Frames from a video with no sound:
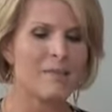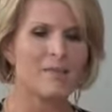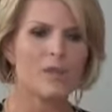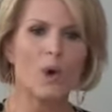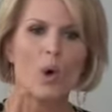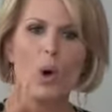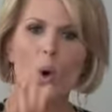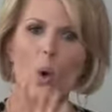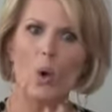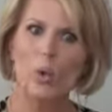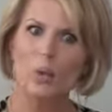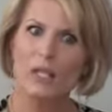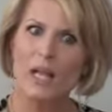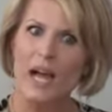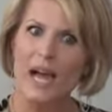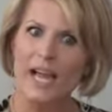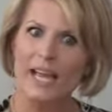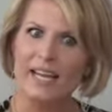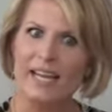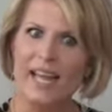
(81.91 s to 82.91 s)
The whole
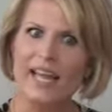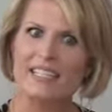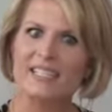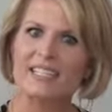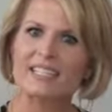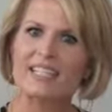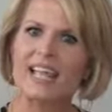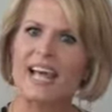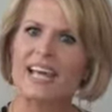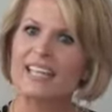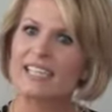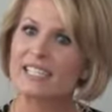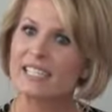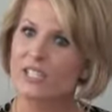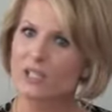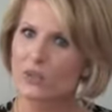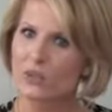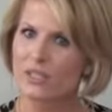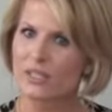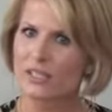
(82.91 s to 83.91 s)
line has a light
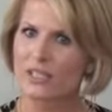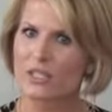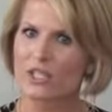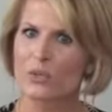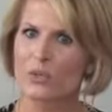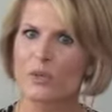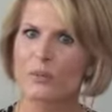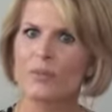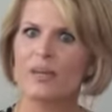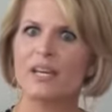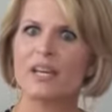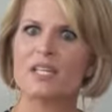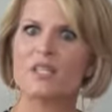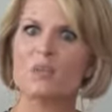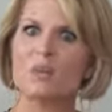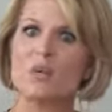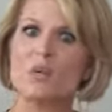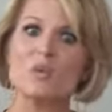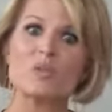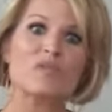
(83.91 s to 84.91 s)
citrus scent to it
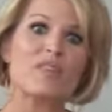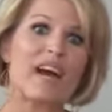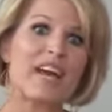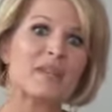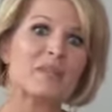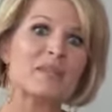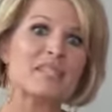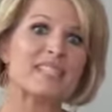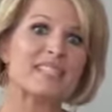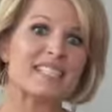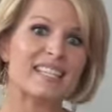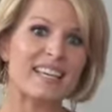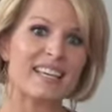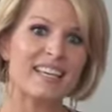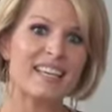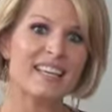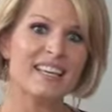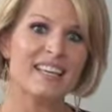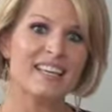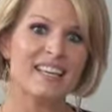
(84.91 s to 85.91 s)
because we use vitamin
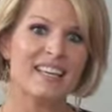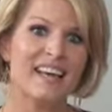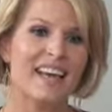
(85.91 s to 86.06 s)
C,